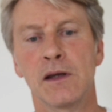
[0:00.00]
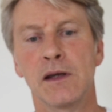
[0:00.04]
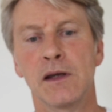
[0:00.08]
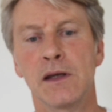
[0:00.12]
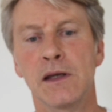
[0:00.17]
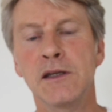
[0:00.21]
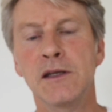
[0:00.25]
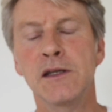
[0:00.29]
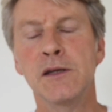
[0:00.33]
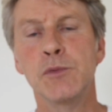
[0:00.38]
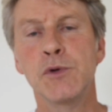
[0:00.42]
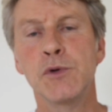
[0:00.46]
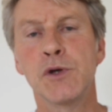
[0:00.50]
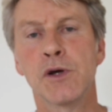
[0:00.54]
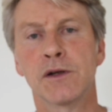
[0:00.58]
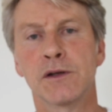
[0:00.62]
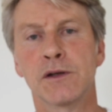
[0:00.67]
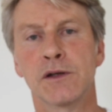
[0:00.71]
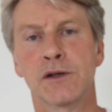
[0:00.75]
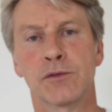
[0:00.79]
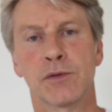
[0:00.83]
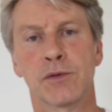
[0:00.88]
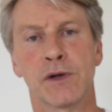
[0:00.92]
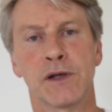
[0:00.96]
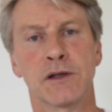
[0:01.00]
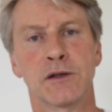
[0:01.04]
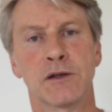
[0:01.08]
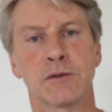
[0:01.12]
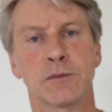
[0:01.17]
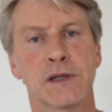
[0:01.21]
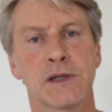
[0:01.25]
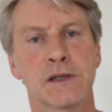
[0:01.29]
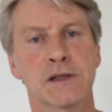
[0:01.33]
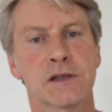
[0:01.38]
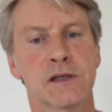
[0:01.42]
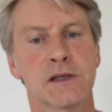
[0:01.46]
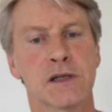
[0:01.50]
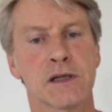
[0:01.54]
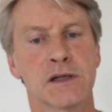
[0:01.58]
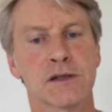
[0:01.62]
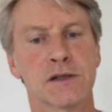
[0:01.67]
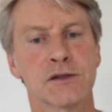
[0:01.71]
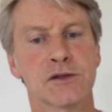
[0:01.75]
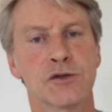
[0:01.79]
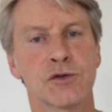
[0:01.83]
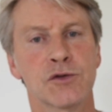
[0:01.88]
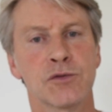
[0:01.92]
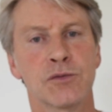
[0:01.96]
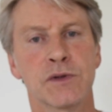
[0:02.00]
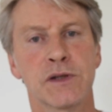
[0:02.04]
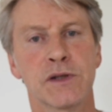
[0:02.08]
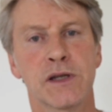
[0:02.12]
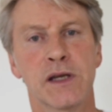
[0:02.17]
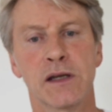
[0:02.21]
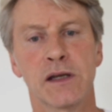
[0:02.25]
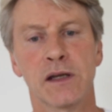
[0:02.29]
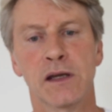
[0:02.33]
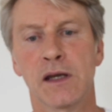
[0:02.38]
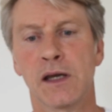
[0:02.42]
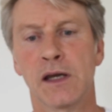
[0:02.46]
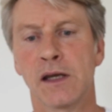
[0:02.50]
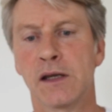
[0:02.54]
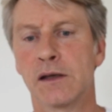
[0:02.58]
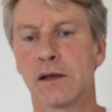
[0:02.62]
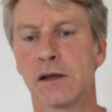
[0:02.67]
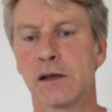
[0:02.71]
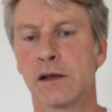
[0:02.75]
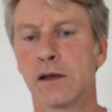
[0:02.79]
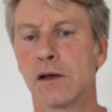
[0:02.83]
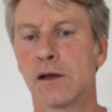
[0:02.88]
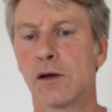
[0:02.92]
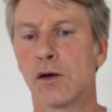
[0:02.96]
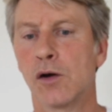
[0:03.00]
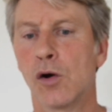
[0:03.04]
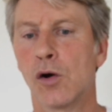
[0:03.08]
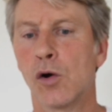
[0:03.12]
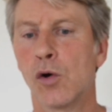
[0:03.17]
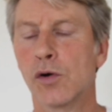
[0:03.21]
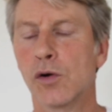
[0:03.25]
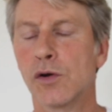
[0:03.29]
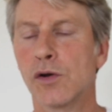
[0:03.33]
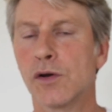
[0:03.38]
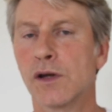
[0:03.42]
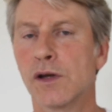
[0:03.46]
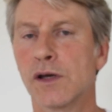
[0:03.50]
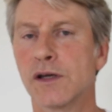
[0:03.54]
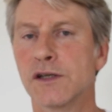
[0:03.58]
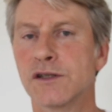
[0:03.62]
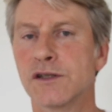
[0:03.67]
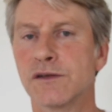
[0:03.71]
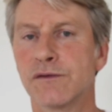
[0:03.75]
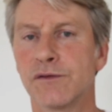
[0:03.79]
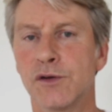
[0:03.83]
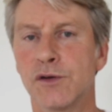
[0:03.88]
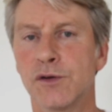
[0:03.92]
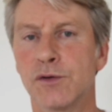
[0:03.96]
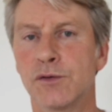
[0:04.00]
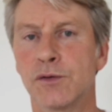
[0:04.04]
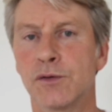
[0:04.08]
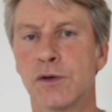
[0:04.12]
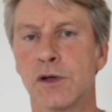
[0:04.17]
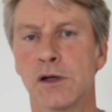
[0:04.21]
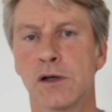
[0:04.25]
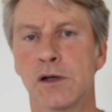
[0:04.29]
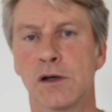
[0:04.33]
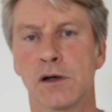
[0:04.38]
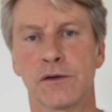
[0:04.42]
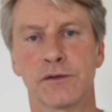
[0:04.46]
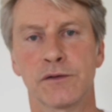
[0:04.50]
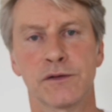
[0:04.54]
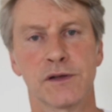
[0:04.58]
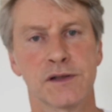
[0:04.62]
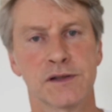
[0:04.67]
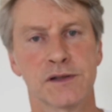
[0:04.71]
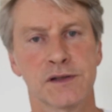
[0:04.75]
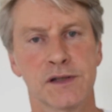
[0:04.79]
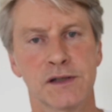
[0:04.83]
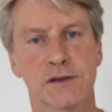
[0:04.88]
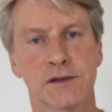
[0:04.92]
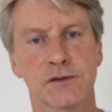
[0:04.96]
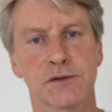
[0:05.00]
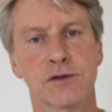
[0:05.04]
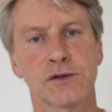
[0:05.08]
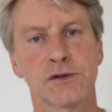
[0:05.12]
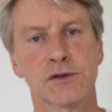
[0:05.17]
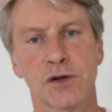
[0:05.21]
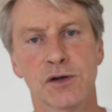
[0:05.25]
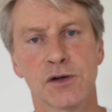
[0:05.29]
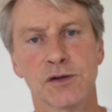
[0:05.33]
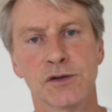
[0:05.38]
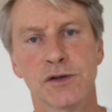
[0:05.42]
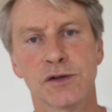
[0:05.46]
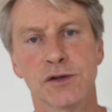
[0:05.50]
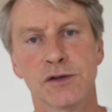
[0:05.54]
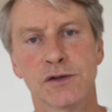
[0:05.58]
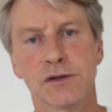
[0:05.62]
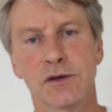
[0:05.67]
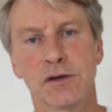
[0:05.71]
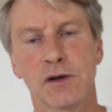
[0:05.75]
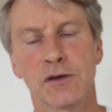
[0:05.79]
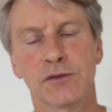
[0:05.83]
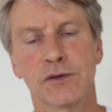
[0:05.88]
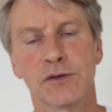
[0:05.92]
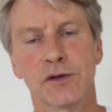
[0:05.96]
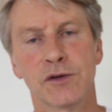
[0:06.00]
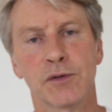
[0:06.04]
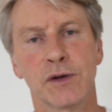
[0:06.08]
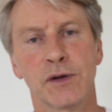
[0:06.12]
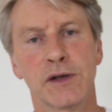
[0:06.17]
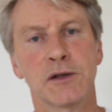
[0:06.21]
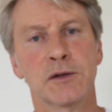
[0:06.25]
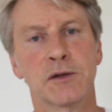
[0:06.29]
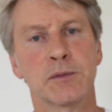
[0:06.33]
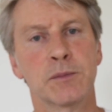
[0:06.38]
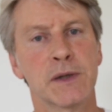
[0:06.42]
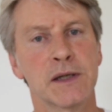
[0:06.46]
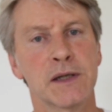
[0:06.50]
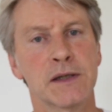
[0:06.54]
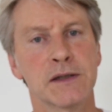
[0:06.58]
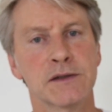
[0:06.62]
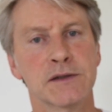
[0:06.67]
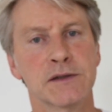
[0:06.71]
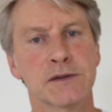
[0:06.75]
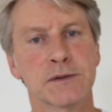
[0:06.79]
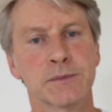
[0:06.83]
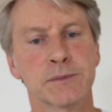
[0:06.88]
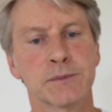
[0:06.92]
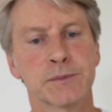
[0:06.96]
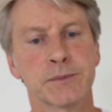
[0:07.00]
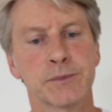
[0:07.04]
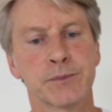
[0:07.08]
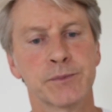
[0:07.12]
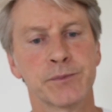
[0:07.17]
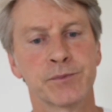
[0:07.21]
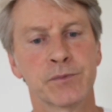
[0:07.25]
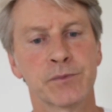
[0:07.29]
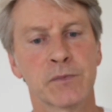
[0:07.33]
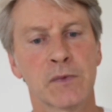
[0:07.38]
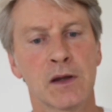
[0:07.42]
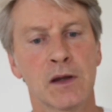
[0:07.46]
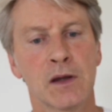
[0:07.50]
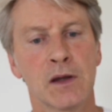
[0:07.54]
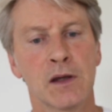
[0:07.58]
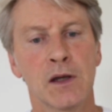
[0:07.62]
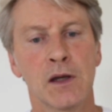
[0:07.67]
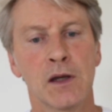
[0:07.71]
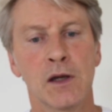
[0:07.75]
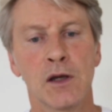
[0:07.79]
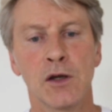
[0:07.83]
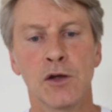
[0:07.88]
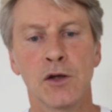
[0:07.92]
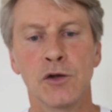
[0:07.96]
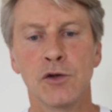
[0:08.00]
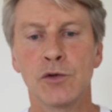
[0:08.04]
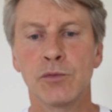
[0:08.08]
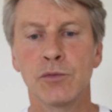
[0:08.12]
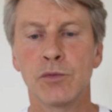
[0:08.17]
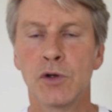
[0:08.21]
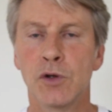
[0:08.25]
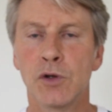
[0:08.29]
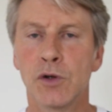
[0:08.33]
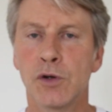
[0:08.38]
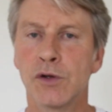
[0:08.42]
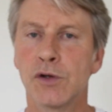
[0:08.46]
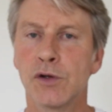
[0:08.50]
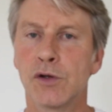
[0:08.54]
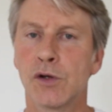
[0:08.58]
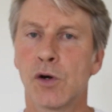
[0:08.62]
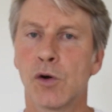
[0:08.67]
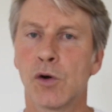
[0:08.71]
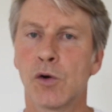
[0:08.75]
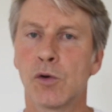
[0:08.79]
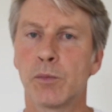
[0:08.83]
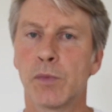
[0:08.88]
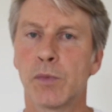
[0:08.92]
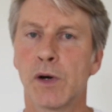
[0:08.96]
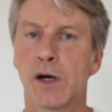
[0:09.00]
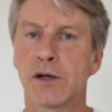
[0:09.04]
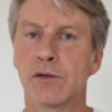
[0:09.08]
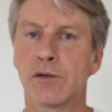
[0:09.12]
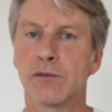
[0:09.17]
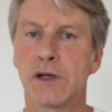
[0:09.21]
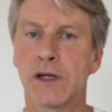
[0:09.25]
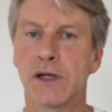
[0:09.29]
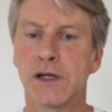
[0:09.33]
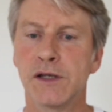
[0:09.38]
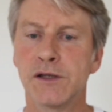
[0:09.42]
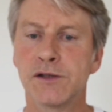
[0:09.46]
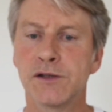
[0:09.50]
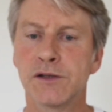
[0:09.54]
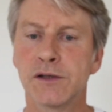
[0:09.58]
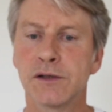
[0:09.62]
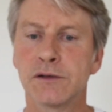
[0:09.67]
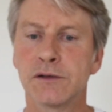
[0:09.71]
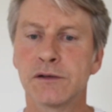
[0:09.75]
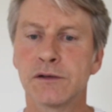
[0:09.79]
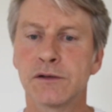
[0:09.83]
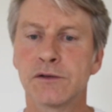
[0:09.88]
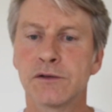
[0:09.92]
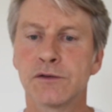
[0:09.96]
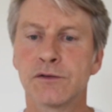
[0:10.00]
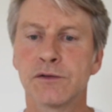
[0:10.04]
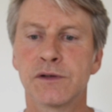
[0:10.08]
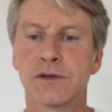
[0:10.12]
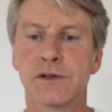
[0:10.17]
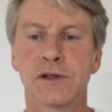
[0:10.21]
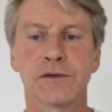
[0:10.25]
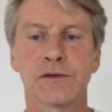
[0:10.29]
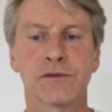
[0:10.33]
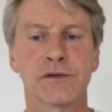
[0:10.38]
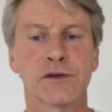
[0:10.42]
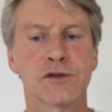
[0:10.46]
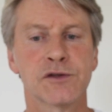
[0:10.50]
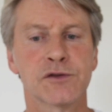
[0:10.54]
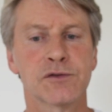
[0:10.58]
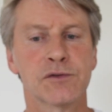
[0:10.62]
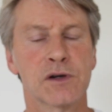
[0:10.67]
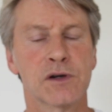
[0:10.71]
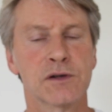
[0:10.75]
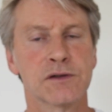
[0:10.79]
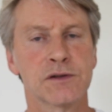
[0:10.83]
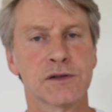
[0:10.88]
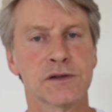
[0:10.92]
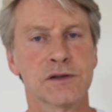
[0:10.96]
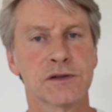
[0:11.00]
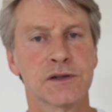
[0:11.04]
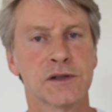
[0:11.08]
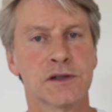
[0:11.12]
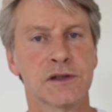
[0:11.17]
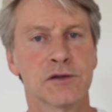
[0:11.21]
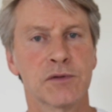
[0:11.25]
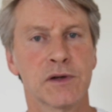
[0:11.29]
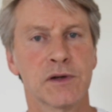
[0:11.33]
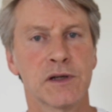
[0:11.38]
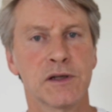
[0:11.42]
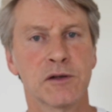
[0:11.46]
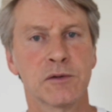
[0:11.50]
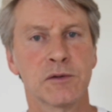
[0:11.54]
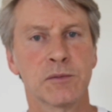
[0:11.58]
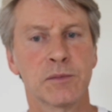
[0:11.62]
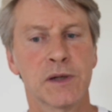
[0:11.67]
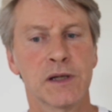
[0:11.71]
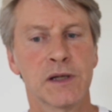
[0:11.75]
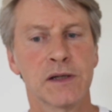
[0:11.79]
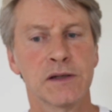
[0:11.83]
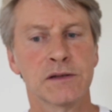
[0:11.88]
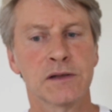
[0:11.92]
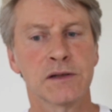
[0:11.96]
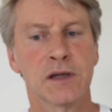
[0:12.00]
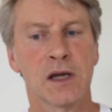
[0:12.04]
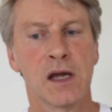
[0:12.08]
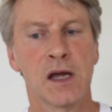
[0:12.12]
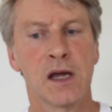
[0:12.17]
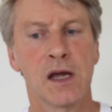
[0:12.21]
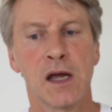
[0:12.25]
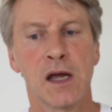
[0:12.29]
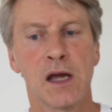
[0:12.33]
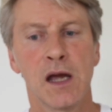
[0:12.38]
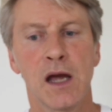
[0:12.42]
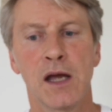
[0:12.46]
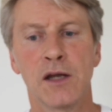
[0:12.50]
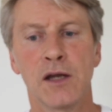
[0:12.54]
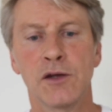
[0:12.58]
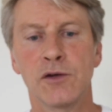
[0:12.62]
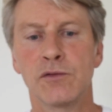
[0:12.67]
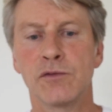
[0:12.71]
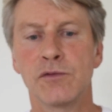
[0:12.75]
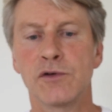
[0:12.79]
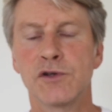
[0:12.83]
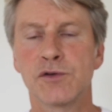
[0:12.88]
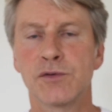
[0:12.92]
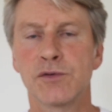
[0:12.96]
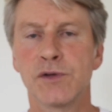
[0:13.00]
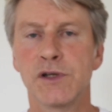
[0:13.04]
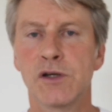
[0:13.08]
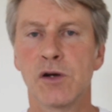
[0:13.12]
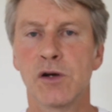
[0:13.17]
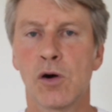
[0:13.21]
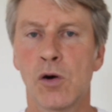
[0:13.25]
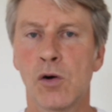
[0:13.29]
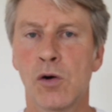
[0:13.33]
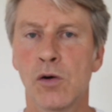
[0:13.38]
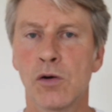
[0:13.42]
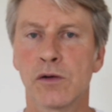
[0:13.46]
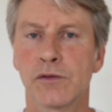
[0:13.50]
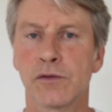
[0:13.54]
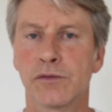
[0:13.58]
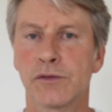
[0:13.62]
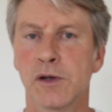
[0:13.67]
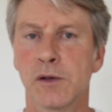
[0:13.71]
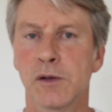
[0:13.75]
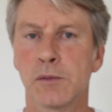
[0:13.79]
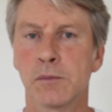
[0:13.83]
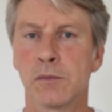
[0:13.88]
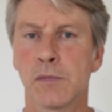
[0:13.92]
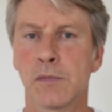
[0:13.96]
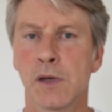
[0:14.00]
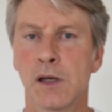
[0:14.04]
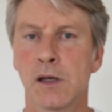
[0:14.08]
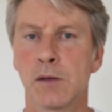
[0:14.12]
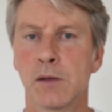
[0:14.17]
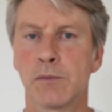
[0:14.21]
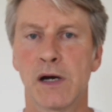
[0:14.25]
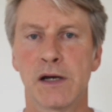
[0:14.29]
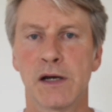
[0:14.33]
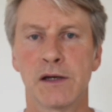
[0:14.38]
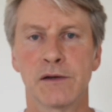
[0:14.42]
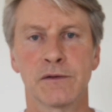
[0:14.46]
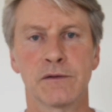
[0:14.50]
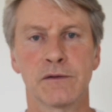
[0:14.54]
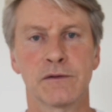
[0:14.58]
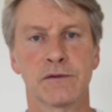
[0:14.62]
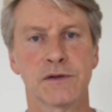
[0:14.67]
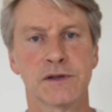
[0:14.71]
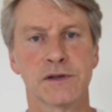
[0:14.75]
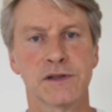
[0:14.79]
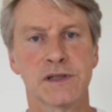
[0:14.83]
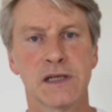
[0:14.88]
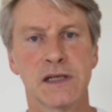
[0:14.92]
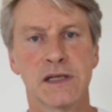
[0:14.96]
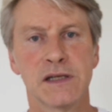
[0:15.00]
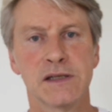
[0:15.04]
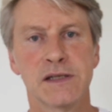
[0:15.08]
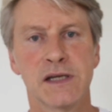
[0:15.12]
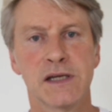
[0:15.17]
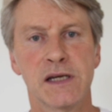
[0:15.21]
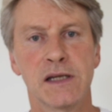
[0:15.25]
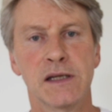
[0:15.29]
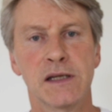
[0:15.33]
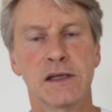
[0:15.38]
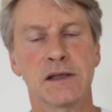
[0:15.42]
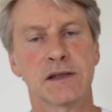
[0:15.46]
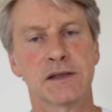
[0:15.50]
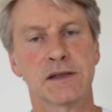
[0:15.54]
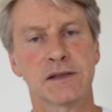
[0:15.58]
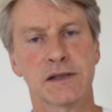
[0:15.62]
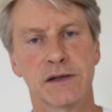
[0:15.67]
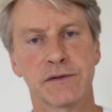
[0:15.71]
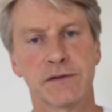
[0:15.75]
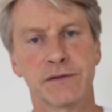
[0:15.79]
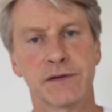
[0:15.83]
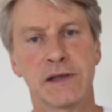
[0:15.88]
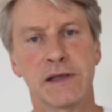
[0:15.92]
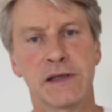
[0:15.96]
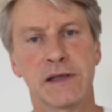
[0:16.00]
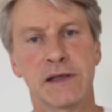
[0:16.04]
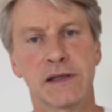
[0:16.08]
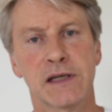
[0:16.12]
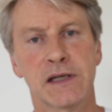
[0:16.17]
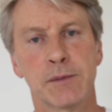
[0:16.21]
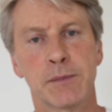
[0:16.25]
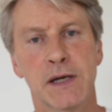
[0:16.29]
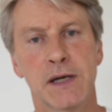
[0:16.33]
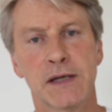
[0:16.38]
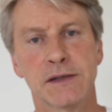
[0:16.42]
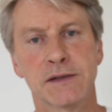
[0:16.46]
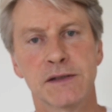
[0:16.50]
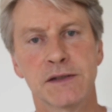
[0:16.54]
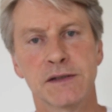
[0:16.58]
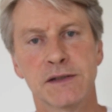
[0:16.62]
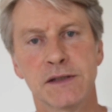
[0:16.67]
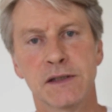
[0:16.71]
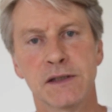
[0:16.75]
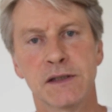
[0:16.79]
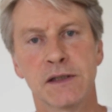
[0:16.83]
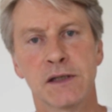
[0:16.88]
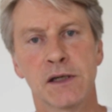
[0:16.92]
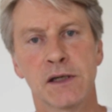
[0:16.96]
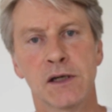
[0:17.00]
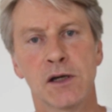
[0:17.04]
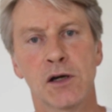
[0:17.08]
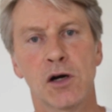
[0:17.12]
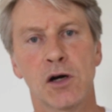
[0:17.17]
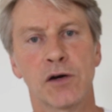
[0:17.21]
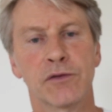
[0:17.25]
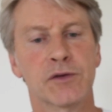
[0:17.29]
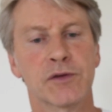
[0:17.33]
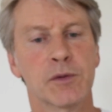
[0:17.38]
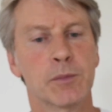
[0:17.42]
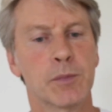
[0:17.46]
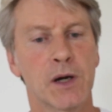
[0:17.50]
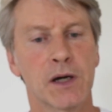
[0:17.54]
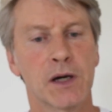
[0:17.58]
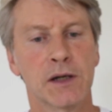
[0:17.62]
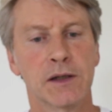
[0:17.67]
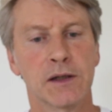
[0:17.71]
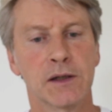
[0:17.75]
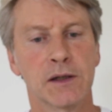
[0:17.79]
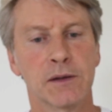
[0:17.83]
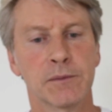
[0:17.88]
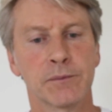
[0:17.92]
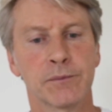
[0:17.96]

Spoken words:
In the Beyond the Cranial Base class, you will get an organized view of the essential structures of the cranial base. You will learn the whole body relation to the different structures in the cranial base, and you will treat all of them by facilitating the self-healing capacity of the body.